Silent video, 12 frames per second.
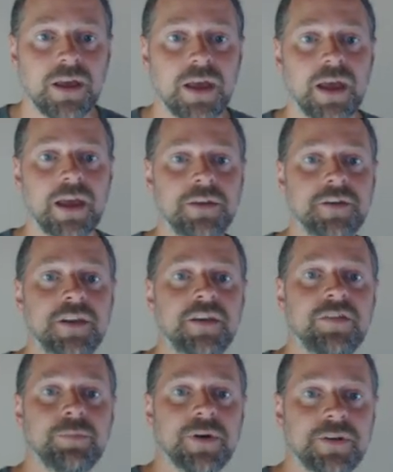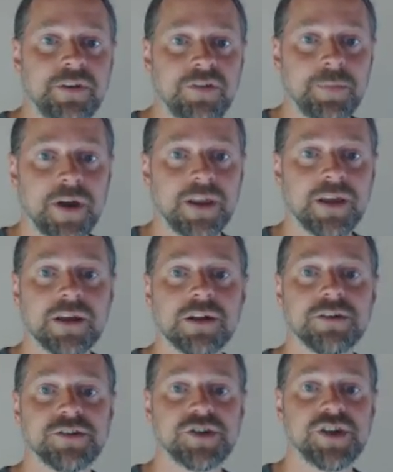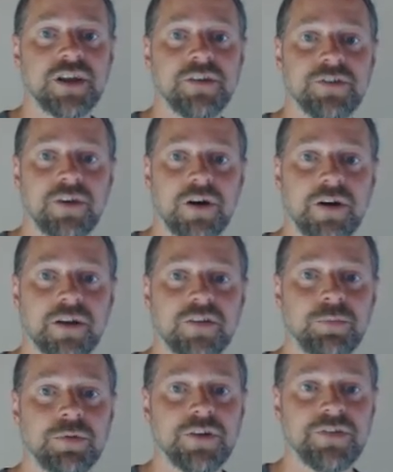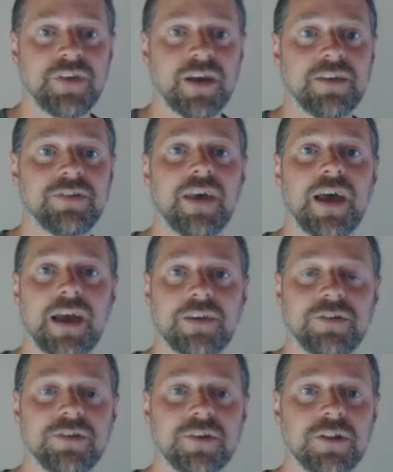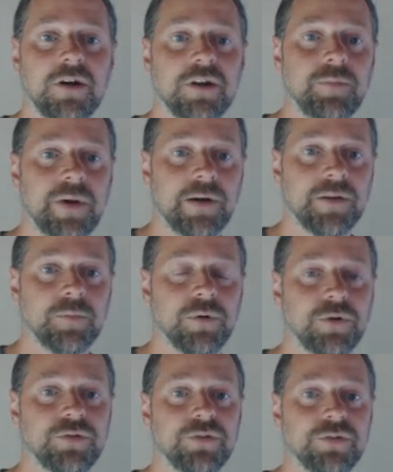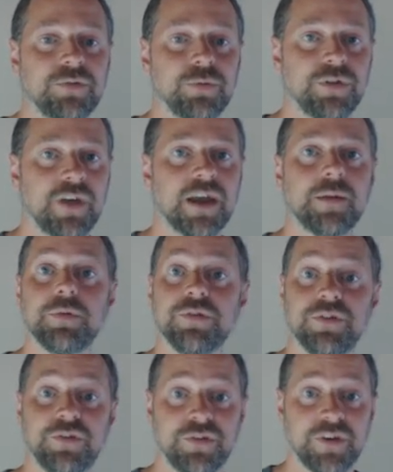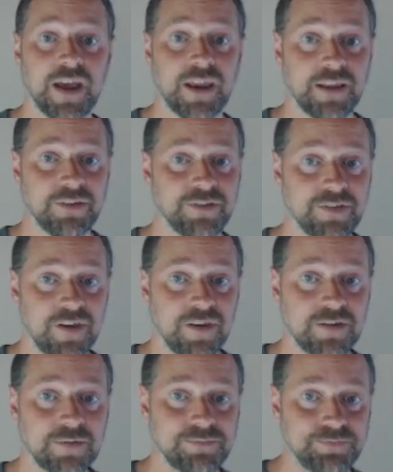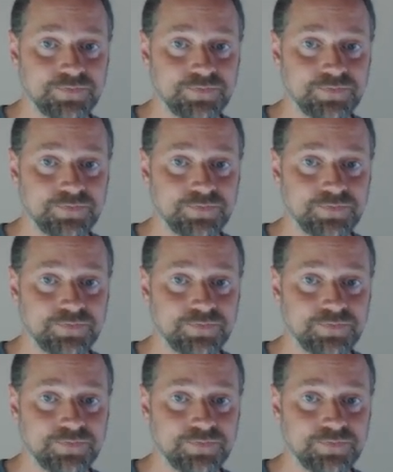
Entities participating in collision checks are expressed as axis-aligned bounding boxes with a position and extent.